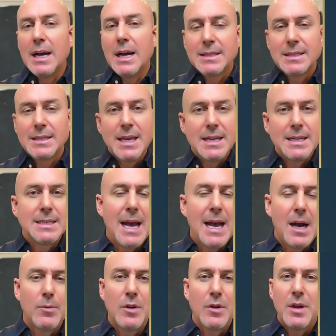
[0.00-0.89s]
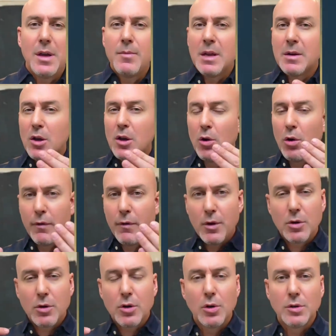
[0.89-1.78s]
sit down with them and go over
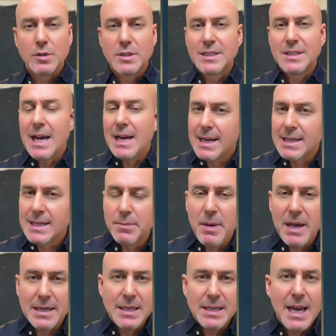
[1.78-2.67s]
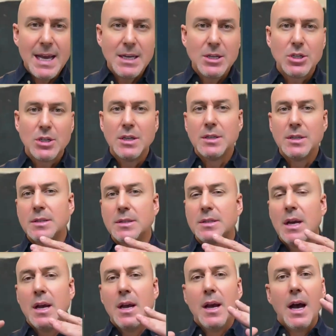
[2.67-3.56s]
their goals, set
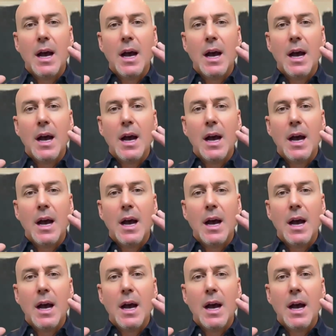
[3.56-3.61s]
expectations,